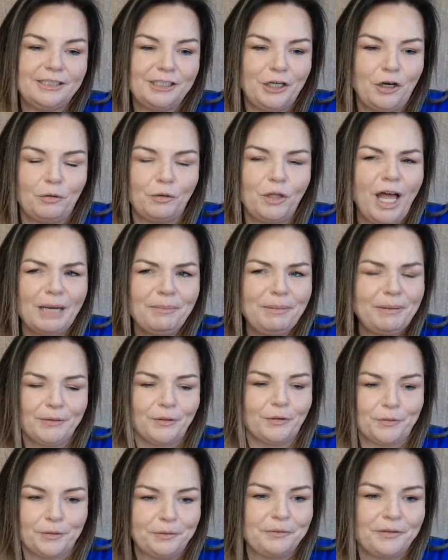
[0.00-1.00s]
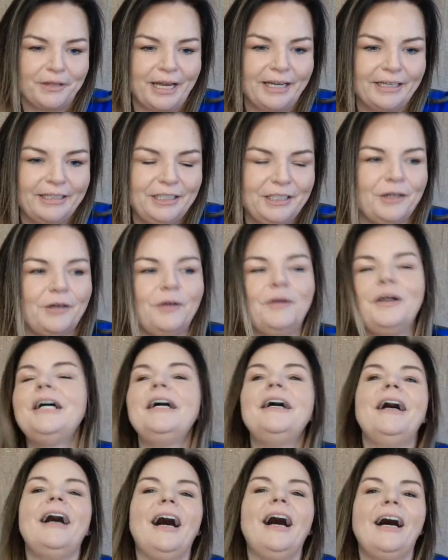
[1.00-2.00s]
A lot of people don't know that, and
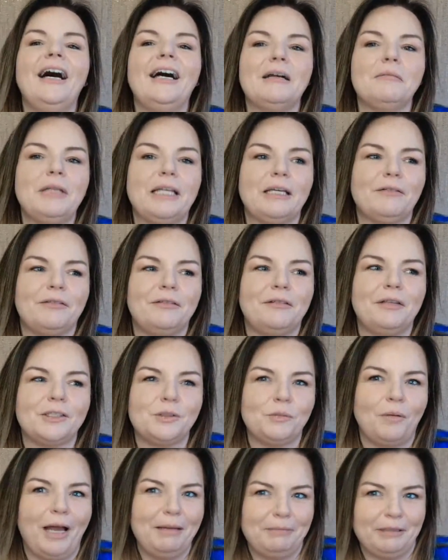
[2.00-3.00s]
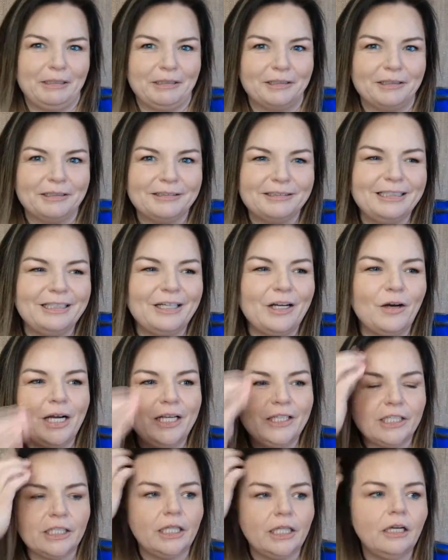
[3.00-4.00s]
I'm like, that's why I'm here,
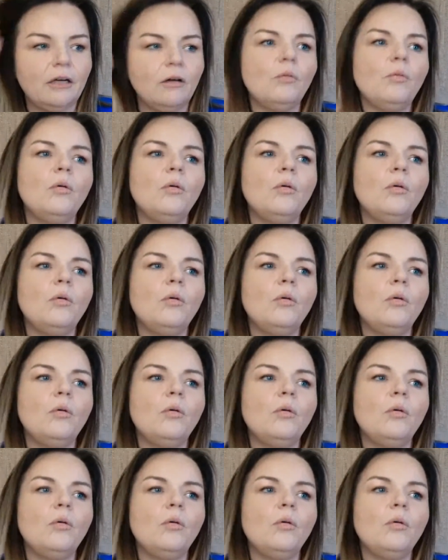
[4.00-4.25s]
and they're like,